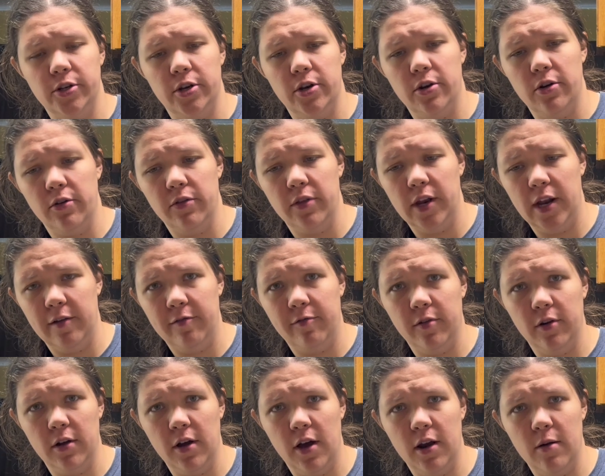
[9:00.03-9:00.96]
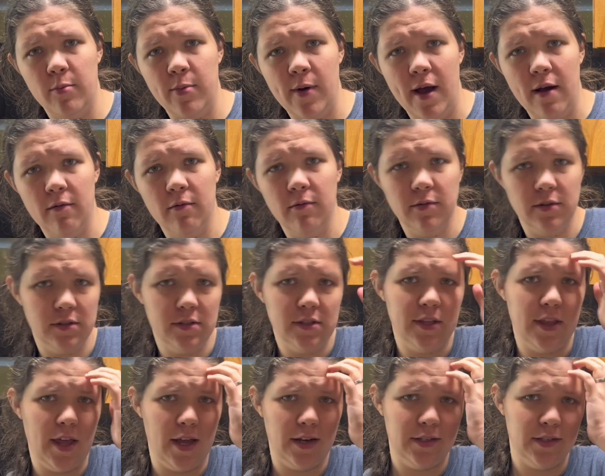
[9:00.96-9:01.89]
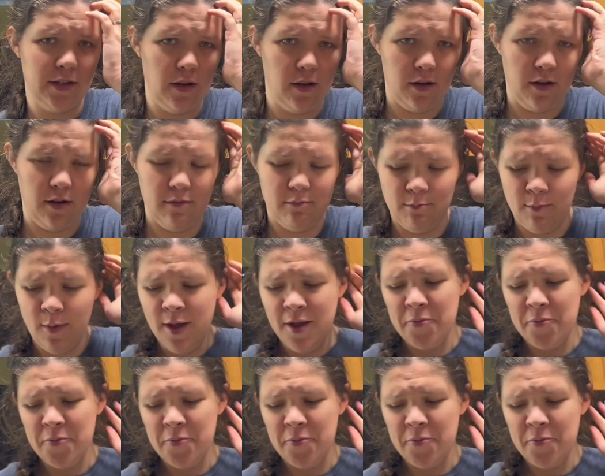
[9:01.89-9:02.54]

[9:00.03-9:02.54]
know that I forgot about was that I